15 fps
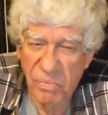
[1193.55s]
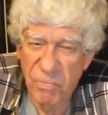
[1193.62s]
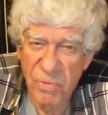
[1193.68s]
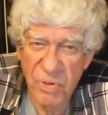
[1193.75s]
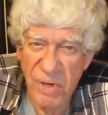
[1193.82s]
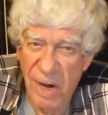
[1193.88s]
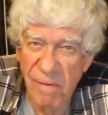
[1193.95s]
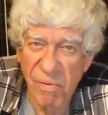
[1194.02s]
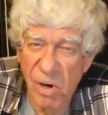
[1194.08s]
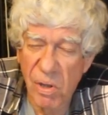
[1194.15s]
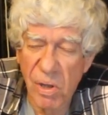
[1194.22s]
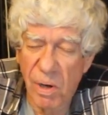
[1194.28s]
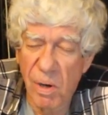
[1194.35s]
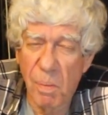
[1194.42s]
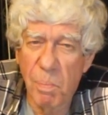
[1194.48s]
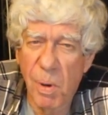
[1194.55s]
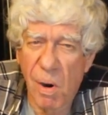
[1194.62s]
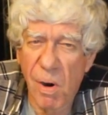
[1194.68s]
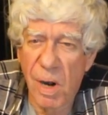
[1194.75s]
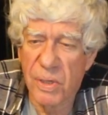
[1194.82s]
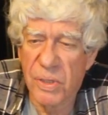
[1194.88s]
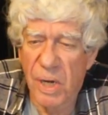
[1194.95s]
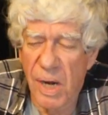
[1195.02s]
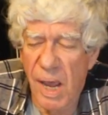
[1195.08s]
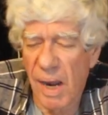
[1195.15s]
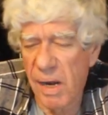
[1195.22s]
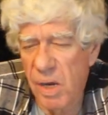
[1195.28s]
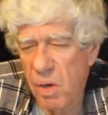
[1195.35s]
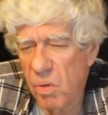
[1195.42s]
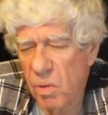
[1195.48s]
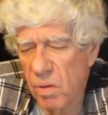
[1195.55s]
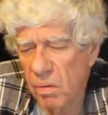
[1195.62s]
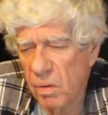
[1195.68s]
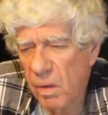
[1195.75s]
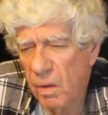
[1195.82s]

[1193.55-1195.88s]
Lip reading: several hundred parts, and I knew the